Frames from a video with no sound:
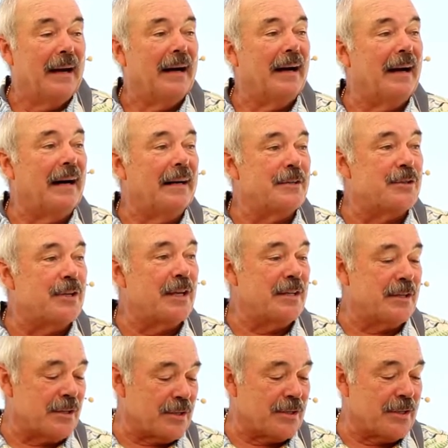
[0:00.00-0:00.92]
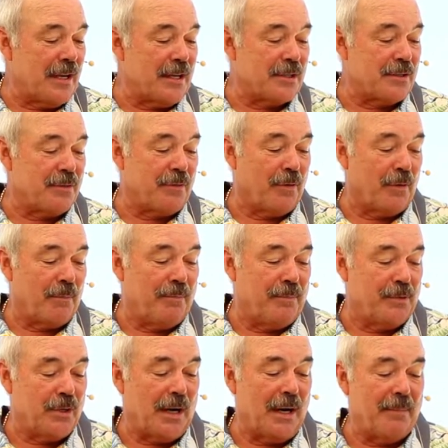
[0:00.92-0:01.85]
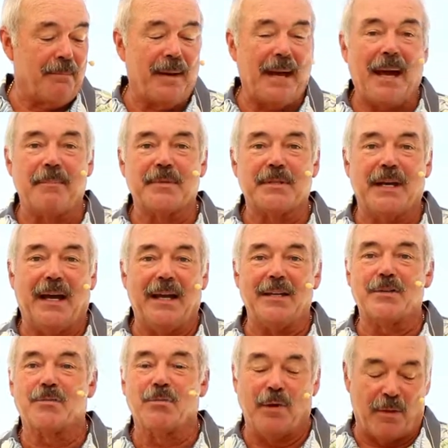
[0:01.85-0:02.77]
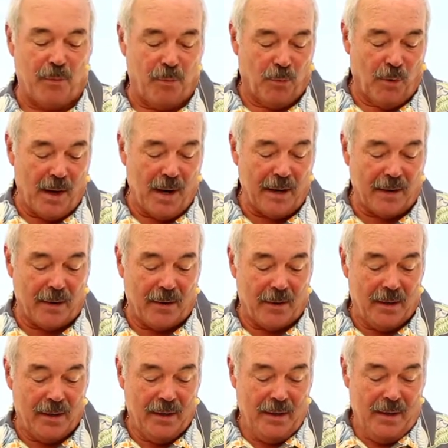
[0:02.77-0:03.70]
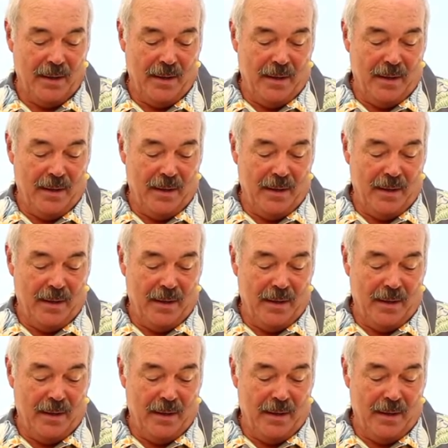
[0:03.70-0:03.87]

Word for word: uh, Jesus says, For John baptized with water,